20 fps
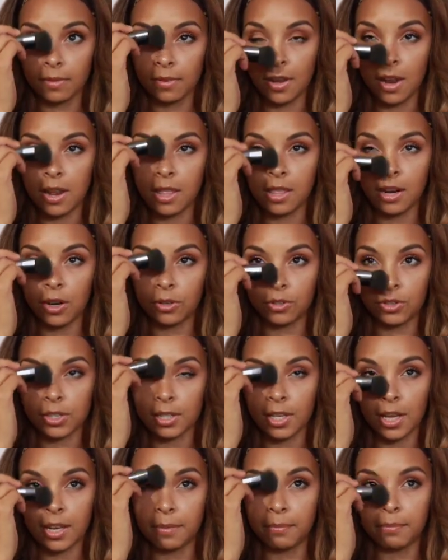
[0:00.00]
And then I'll just
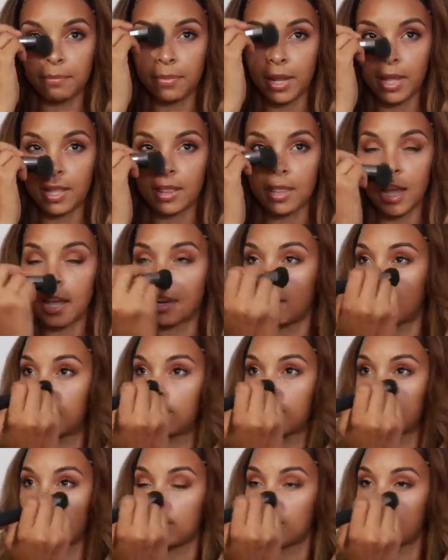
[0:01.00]
kind of blend that
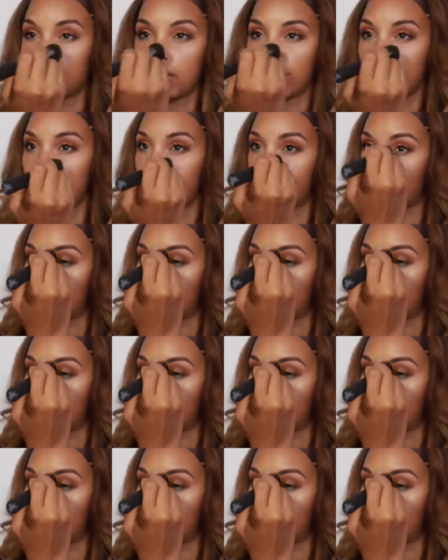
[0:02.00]
in really well.